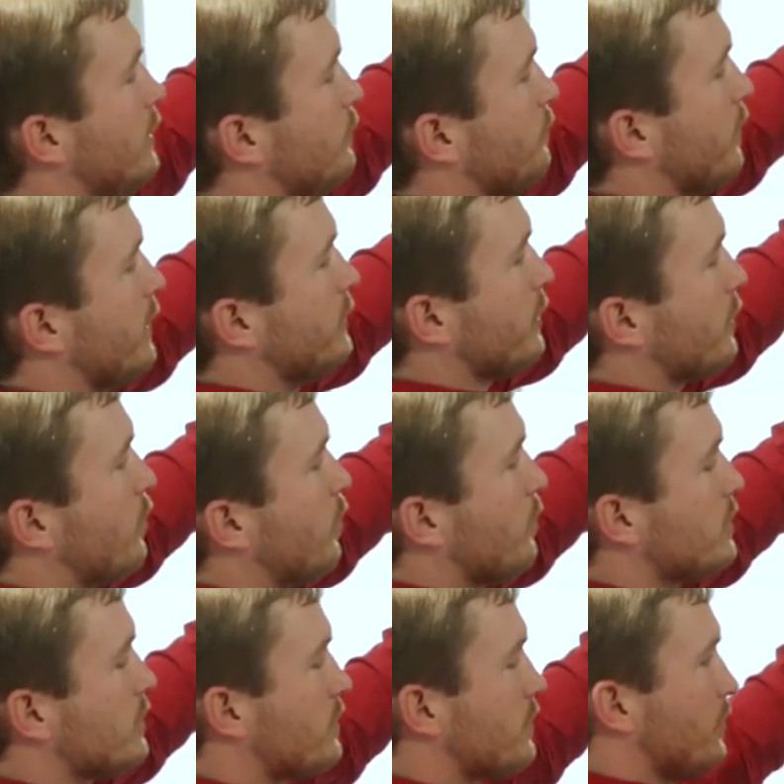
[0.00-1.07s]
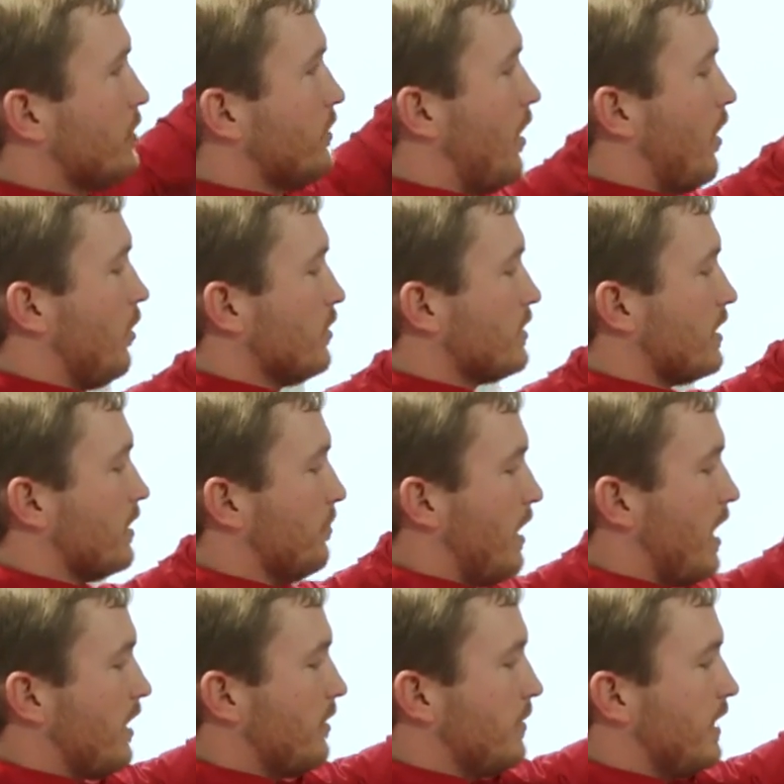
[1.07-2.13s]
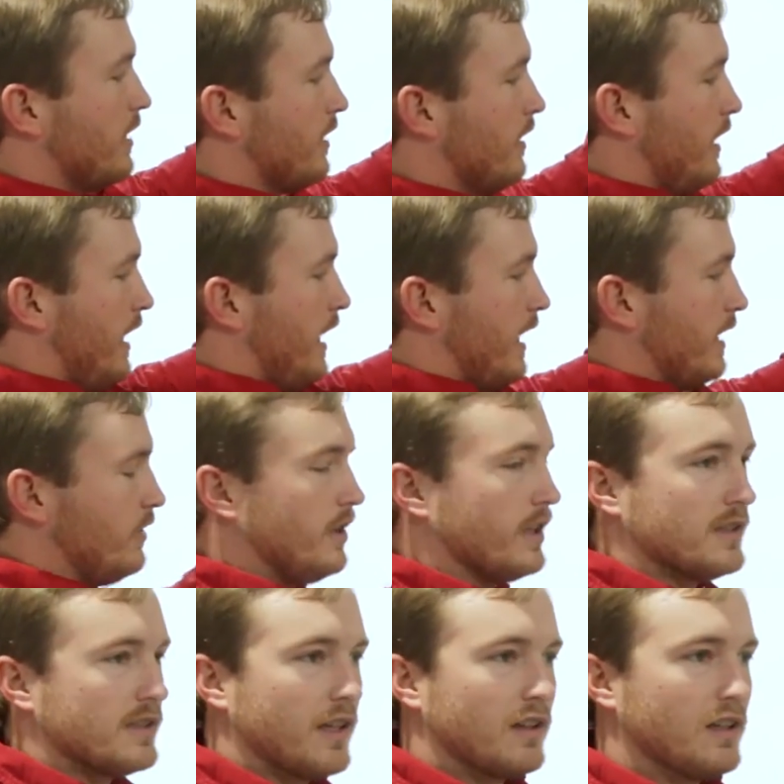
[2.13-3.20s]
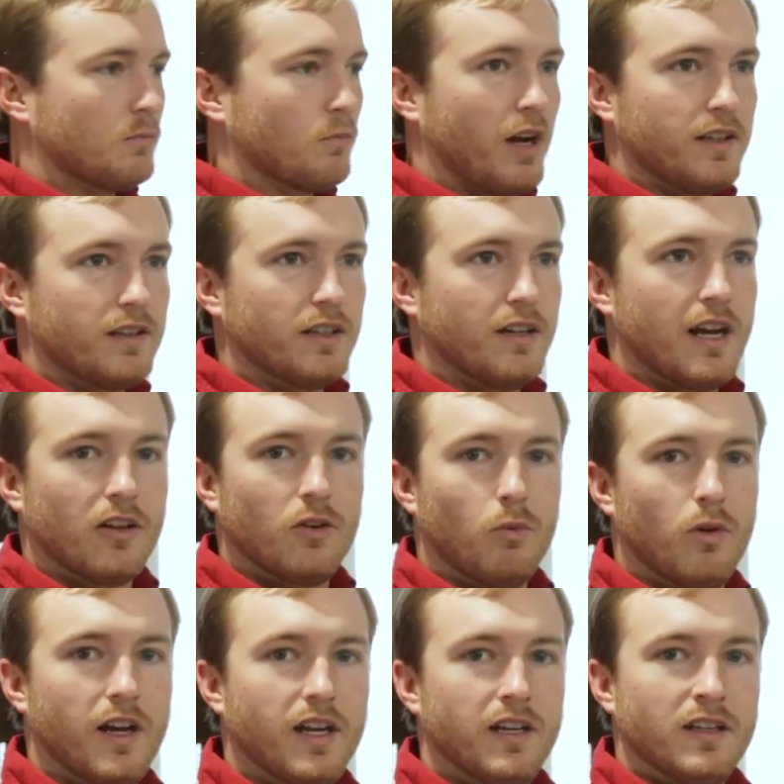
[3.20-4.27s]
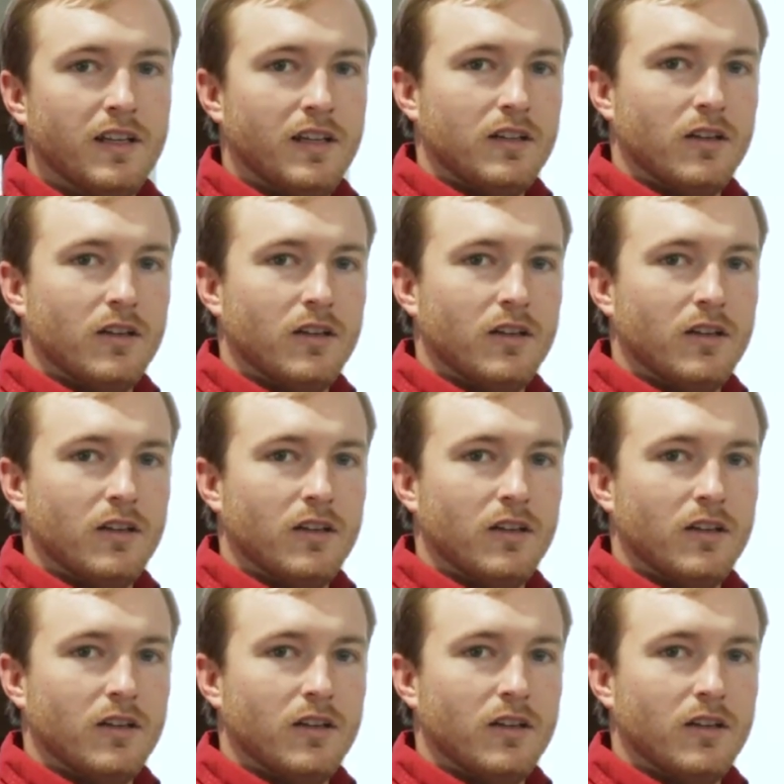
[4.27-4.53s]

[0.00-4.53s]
You run your cords through the holes in the bottom here and you can set them right there out of the way.